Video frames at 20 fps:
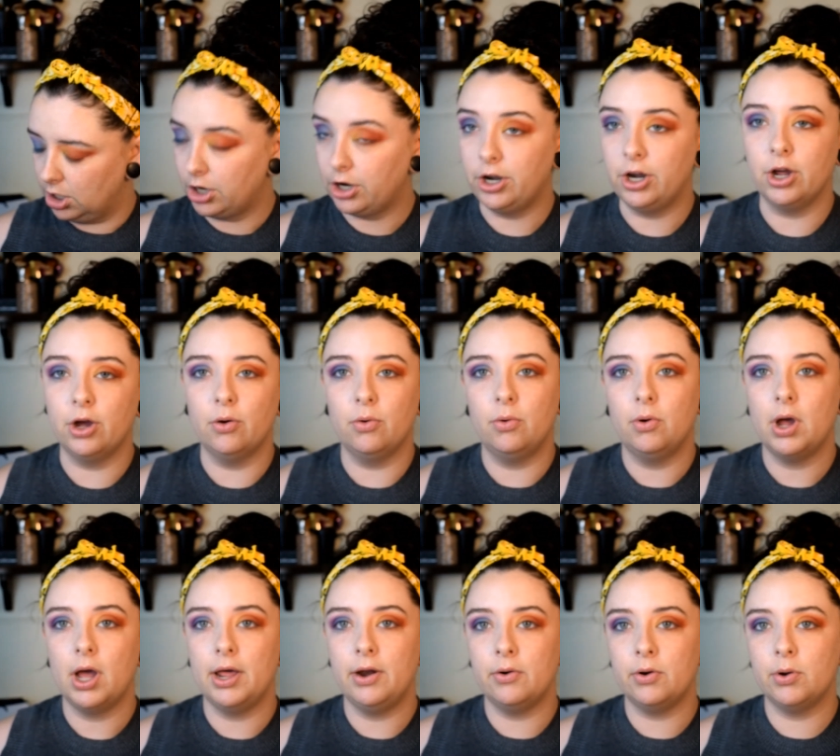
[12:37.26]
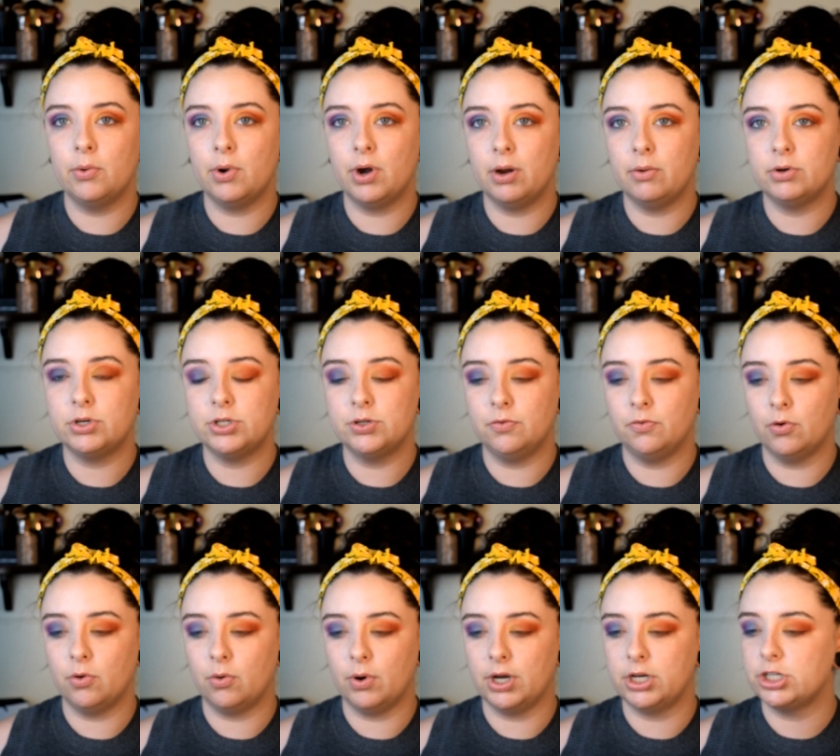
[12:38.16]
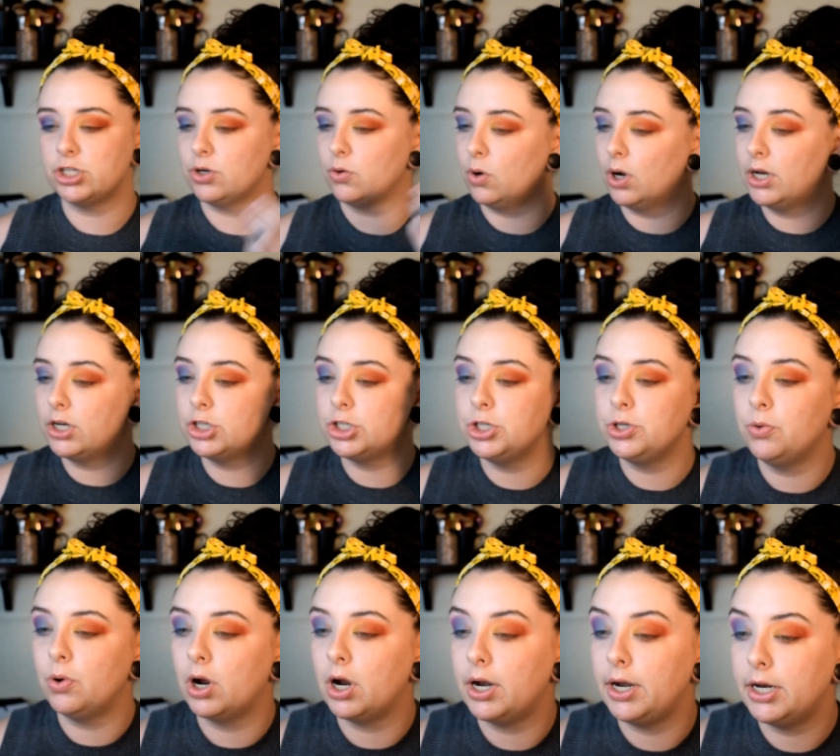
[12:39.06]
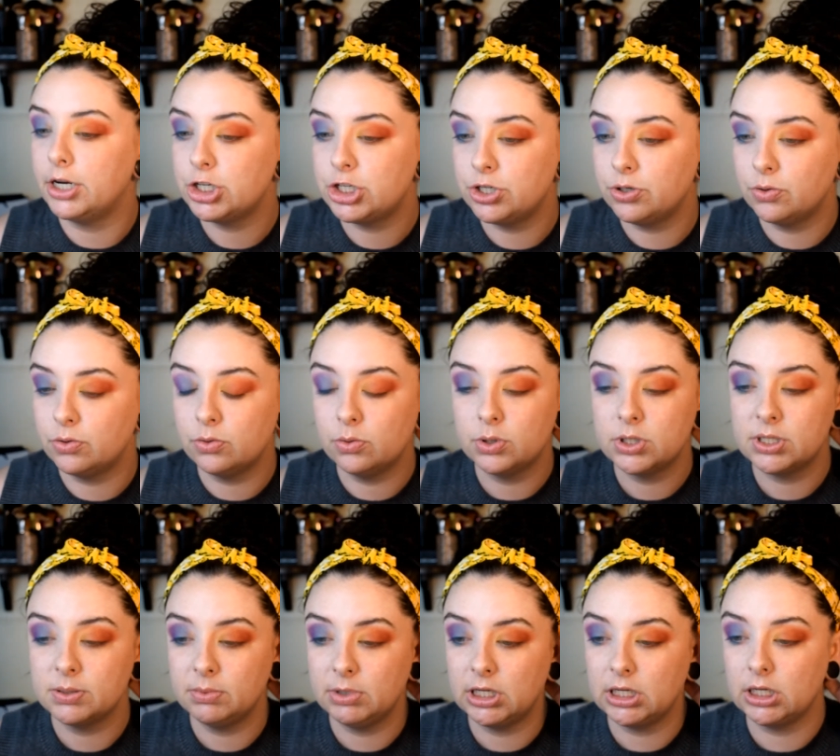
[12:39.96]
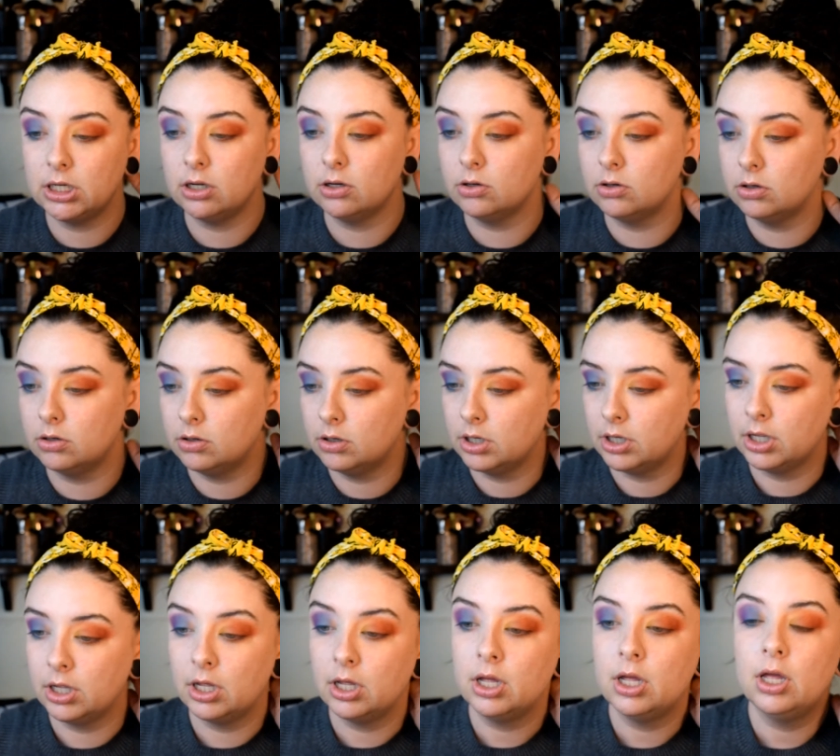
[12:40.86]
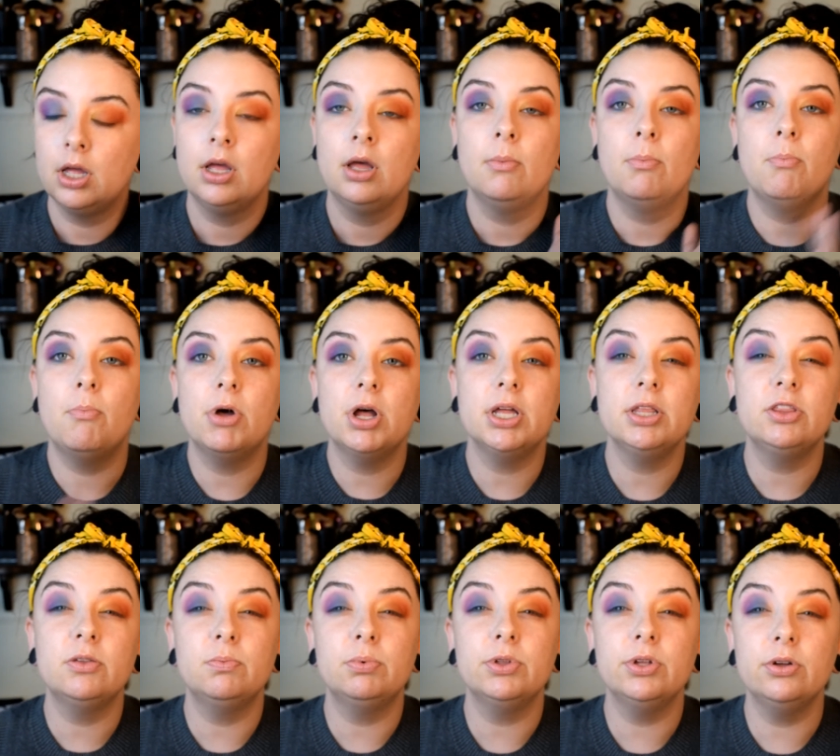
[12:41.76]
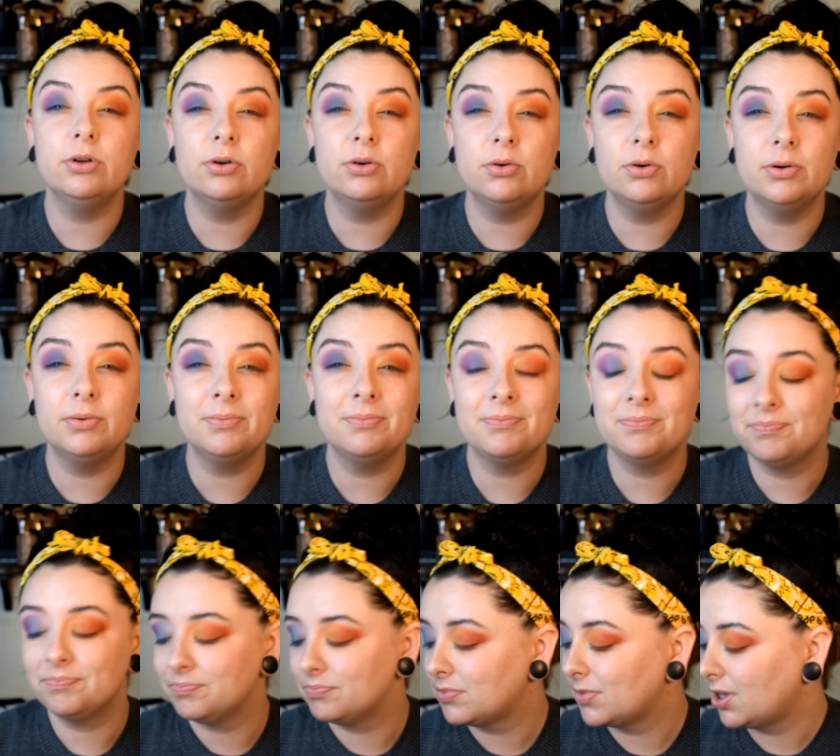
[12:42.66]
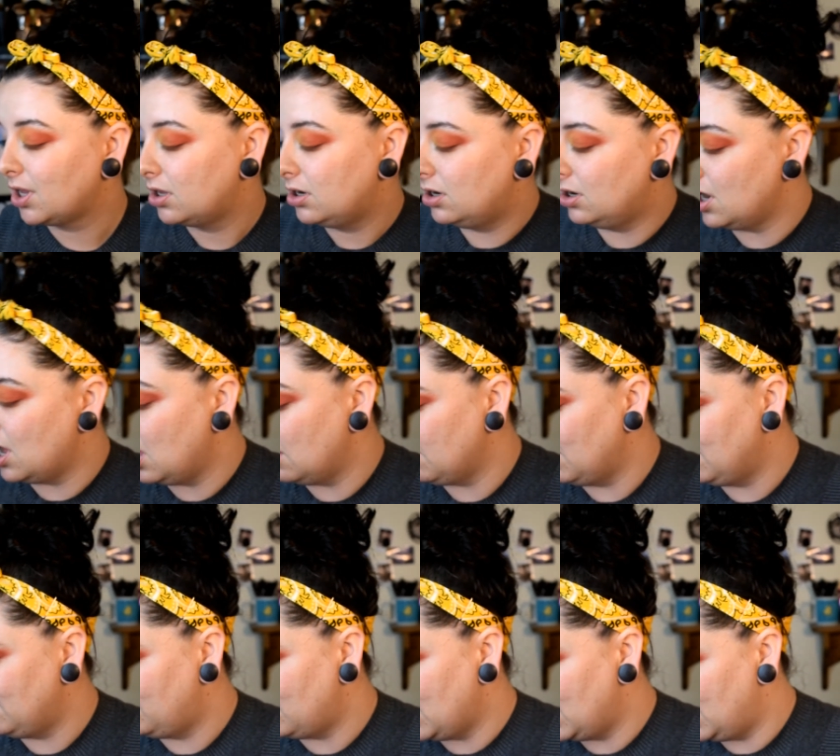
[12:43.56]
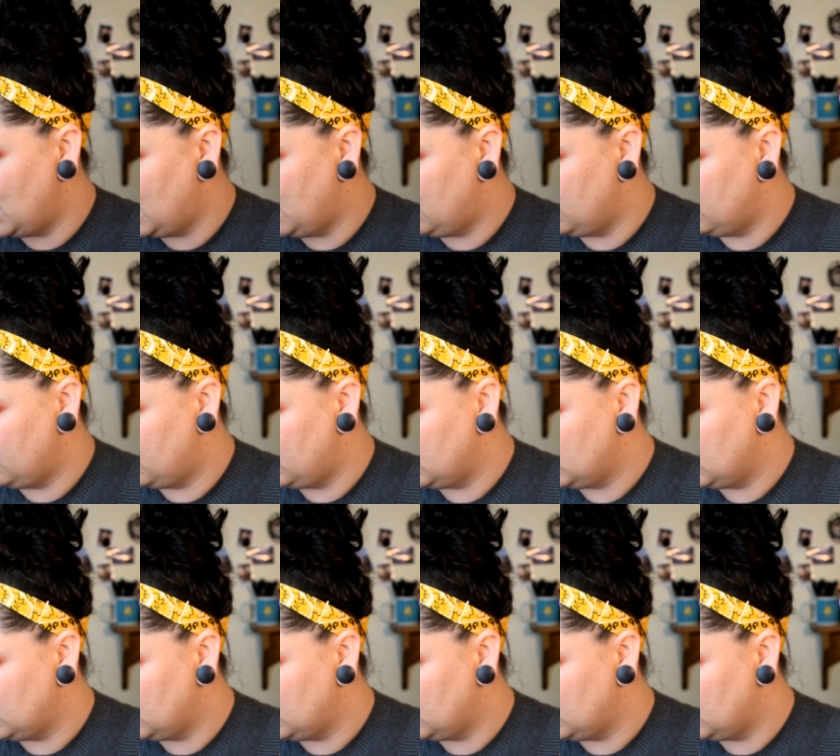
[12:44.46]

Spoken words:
No, I don't know what I would do for orange. Orange, you are an issue to me. Oh, but the blue, not my fave.